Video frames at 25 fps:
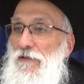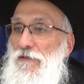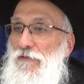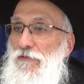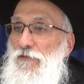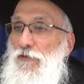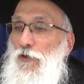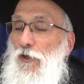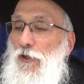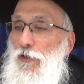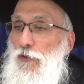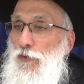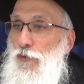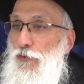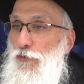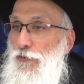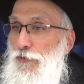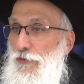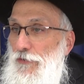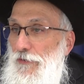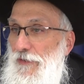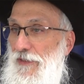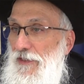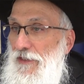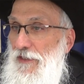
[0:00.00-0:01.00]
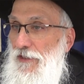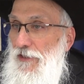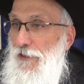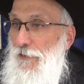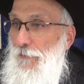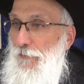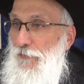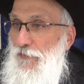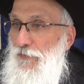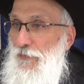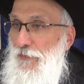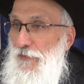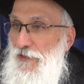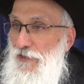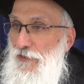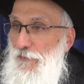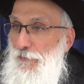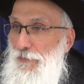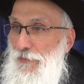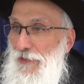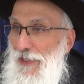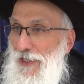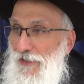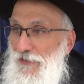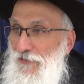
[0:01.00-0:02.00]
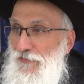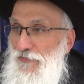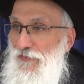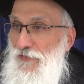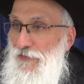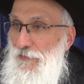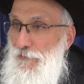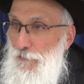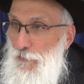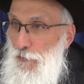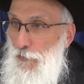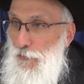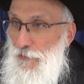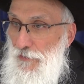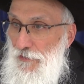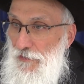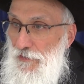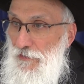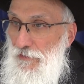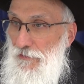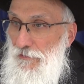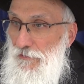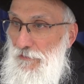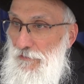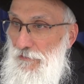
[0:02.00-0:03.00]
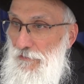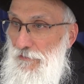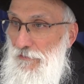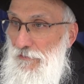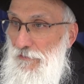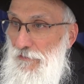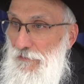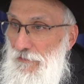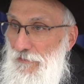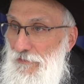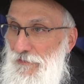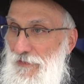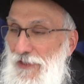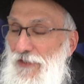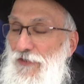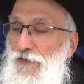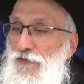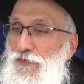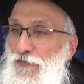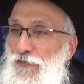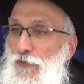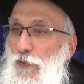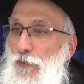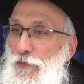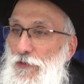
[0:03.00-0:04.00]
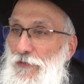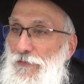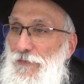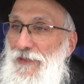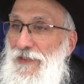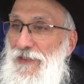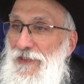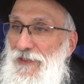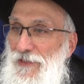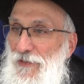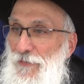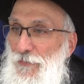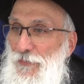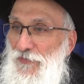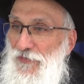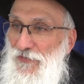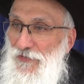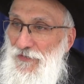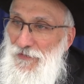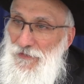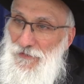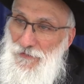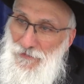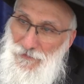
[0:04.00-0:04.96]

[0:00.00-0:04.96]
No, a lunar eclipse when you blocks the moon, not a solar eclipse.